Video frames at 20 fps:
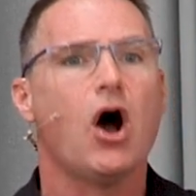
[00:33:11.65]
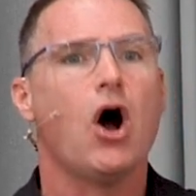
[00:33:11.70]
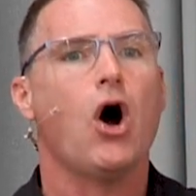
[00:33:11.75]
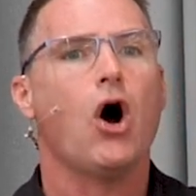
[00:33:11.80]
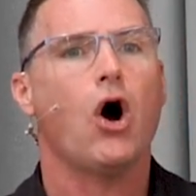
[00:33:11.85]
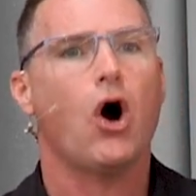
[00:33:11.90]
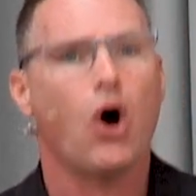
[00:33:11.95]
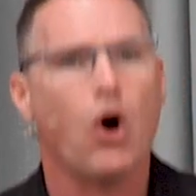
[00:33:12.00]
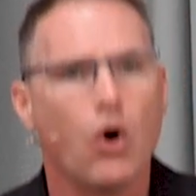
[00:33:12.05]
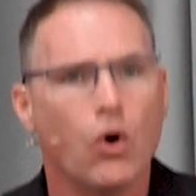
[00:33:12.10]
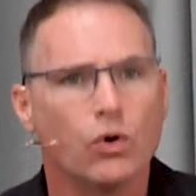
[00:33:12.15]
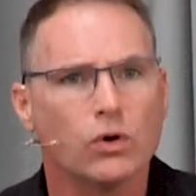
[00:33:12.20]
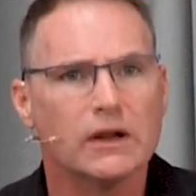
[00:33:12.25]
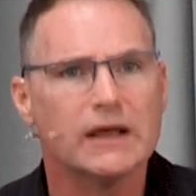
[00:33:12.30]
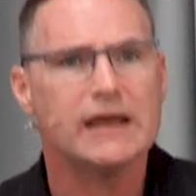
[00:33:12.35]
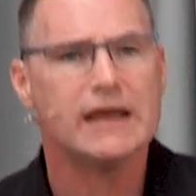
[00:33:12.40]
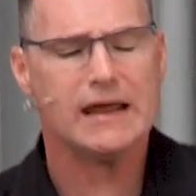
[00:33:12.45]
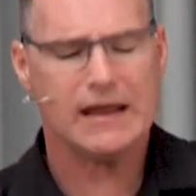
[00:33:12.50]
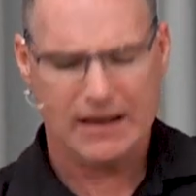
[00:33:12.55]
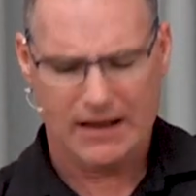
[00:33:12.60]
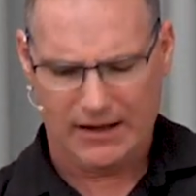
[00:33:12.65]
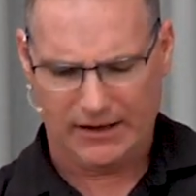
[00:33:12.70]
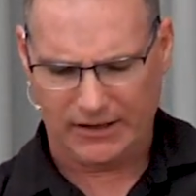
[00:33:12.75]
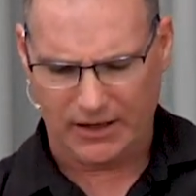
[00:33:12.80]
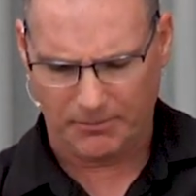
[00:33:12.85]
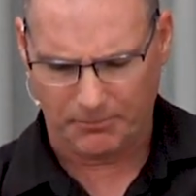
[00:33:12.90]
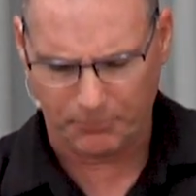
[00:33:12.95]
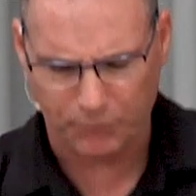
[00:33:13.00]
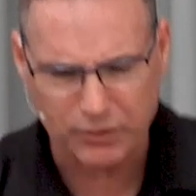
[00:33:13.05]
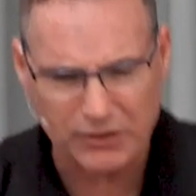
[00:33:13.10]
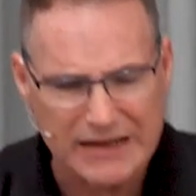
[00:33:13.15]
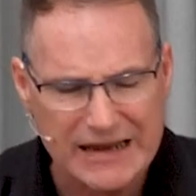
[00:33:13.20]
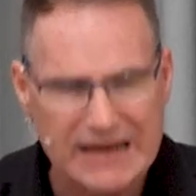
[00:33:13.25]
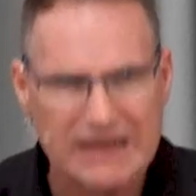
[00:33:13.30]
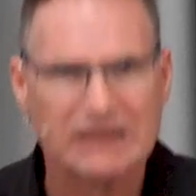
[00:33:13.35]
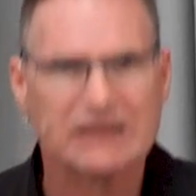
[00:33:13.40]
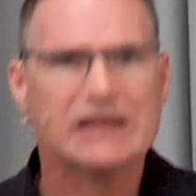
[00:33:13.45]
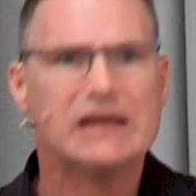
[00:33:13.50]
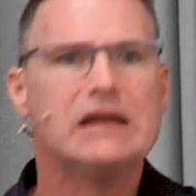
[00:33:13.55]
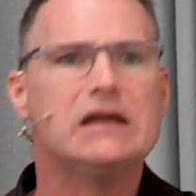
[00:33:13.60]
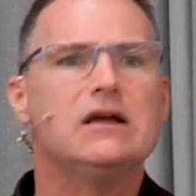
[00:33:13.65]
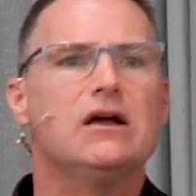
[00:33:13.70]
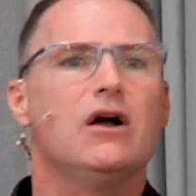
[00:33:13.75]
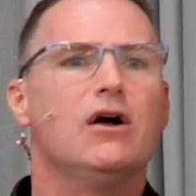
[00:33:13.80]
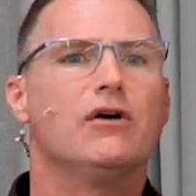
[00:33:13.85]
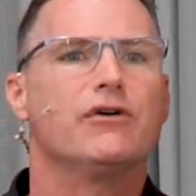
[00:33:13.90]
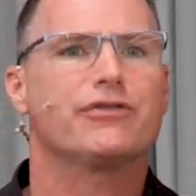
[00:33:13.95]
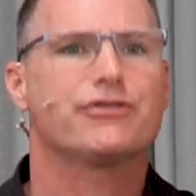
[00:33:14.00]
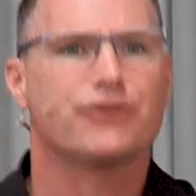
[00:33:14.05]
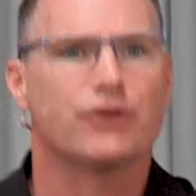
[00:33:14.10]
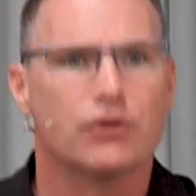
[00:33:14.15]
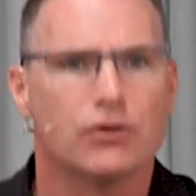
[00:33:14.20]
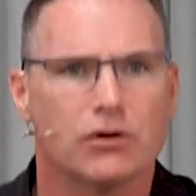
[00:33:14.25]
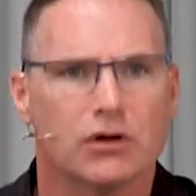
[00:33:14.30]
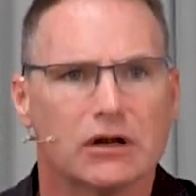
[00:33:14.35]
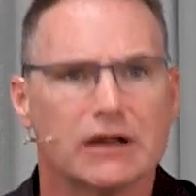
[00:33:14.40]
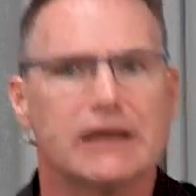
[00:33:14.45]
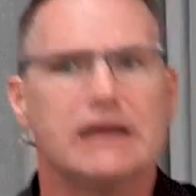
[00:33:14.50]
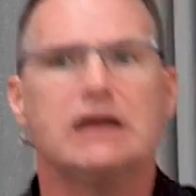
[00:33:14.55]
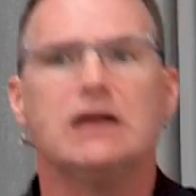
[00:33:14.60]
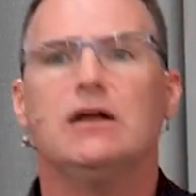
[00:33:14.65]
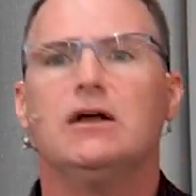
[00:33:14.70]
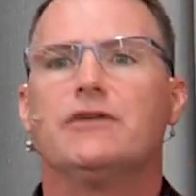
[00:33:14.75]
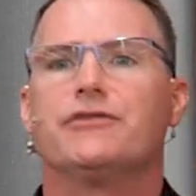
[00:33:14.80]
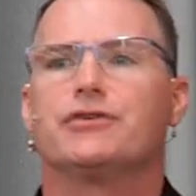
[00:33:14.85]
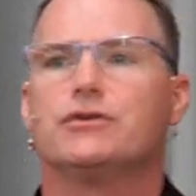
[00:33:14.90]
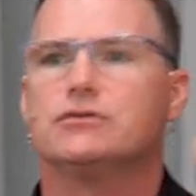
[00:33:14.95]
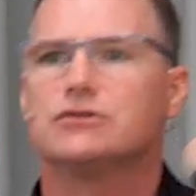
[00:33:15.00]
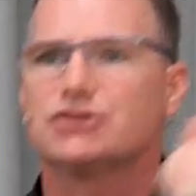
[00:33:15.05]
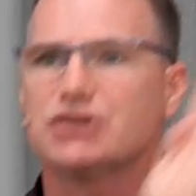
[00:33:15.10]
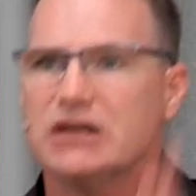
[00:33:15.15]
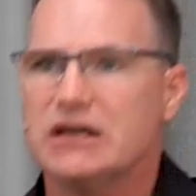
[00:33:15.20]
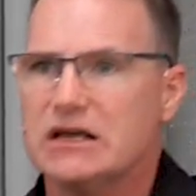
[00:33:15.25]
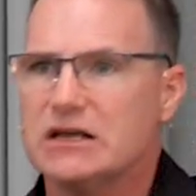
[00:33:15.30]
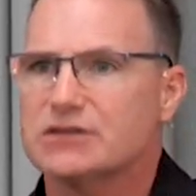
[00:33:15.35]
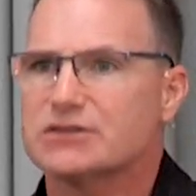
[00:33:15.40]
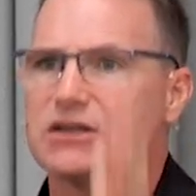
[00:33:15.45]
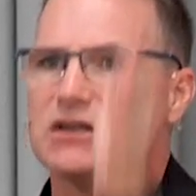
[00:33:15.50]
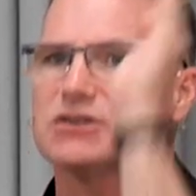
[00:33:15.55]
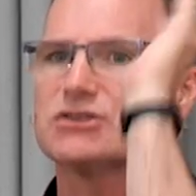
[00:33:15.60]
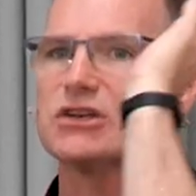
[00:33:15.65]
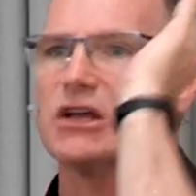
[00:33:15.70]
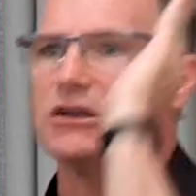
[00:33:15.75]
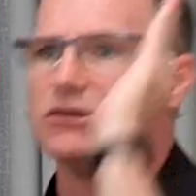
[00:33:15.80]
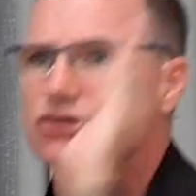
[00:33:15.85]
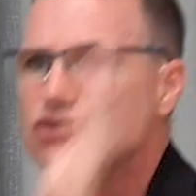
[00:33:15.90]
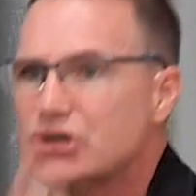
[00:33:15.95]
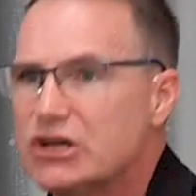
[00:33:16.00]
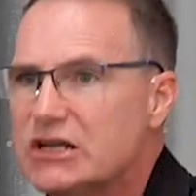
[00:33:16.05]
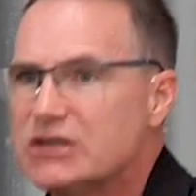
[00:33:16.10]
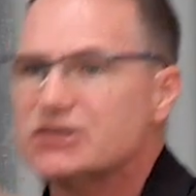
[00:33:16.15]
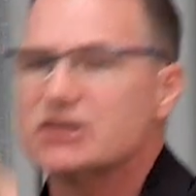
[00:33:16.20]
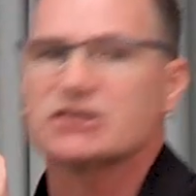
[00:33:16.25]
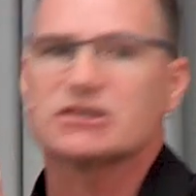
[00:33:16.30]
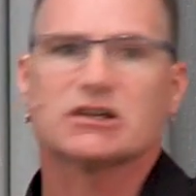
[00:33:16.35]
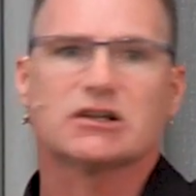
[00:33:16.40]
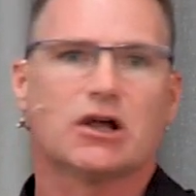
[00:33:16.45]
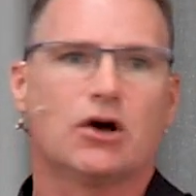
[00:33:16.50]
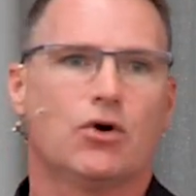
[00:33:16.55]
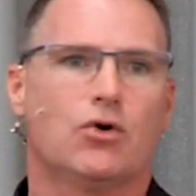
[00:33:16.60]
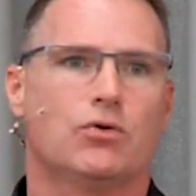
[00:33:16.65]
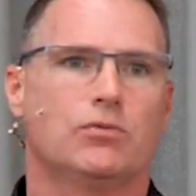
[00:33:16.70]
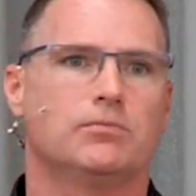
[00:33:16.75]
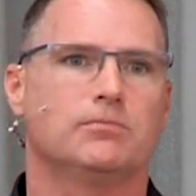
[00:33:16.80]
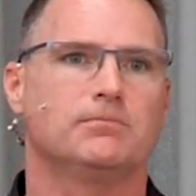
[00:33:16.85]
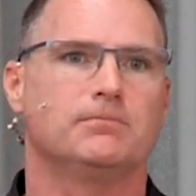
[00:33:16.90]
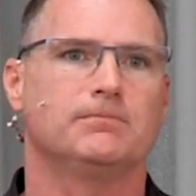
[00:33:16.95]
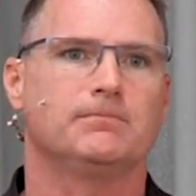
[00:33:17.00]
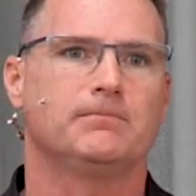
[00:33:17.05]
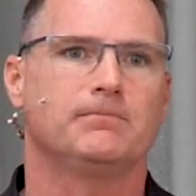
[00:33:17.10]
wholly, completely, thoroughly through Jesus and Jesus alone.